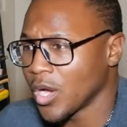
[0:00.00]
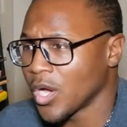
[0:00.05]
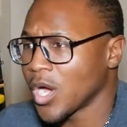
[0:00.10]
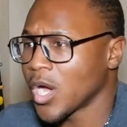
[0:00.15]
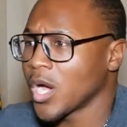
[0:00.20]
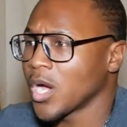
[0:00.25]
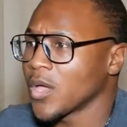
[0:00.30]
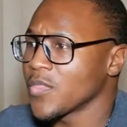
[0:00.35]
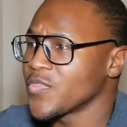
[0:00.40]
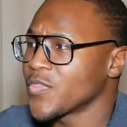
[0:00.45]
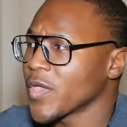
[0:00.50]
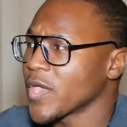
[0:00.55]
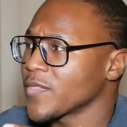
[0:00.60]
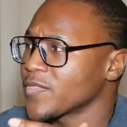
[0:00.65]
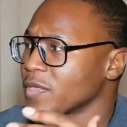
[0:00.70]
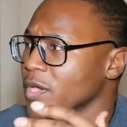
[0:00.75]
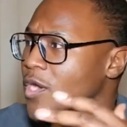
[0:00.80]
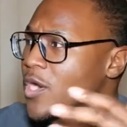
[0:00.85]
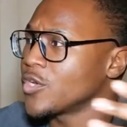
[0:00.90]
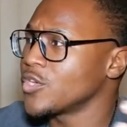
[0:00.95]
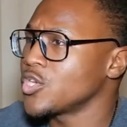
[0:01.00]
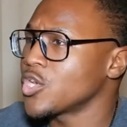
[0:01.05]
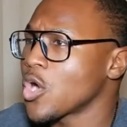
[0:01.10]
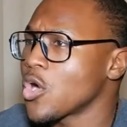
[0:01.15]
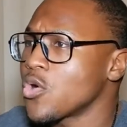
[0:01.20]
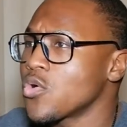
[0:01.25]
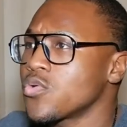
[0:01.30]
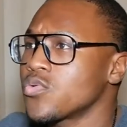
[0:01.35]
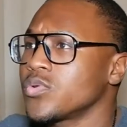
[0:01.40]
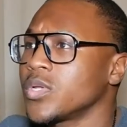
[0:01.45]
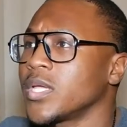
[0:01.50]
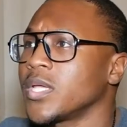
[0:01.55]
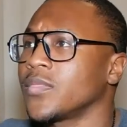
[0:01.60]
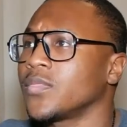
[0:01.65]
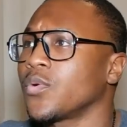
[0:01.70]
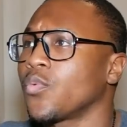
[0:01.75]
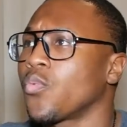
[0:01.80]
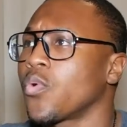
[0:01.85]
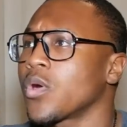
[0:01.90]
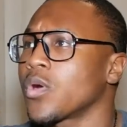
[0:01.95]
Uh, they they are known
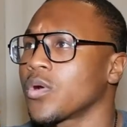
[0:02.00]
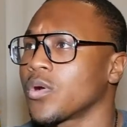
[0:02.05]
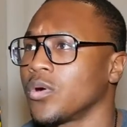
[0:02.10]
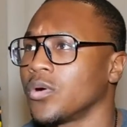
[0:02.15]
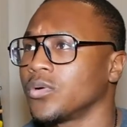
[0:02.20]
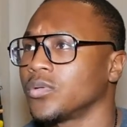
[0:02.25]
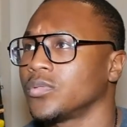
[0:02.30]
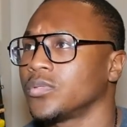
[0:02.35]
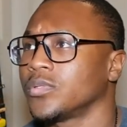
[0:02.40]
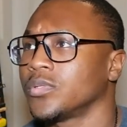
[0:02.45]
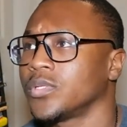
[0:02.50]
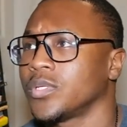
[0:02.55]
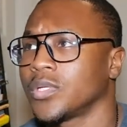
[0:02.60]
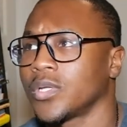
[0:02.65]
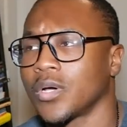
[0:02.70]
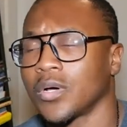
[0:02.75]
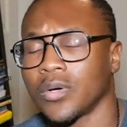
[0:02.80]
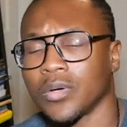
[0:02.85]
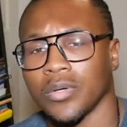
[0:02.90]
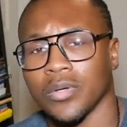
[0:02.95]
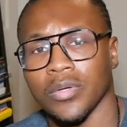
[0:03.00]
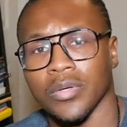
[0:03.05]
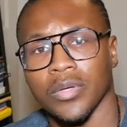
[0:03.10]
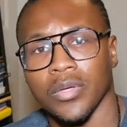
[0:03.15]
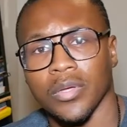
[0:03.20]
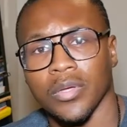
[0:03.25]
in the world, you know.